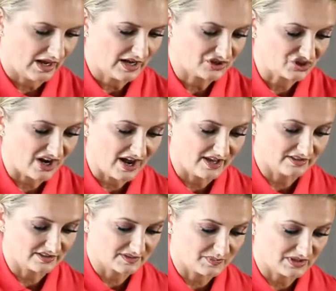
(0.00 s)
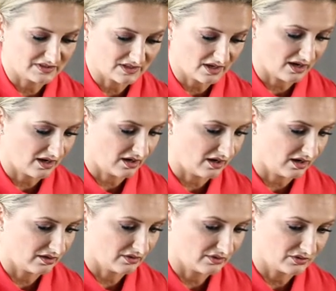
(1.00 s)
I tried this pizza
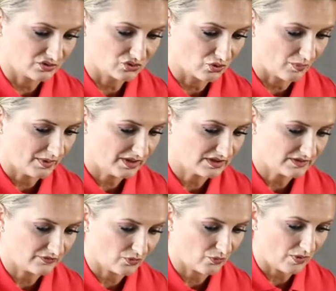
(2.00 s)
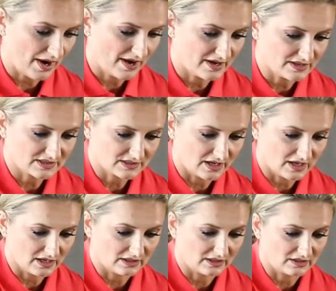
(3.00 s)
so many different ways,
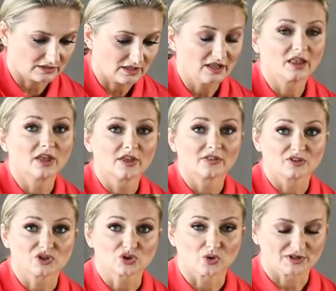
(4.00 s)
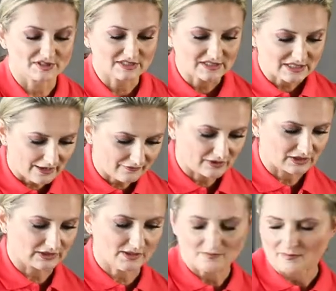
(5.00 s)
and this sauce definitely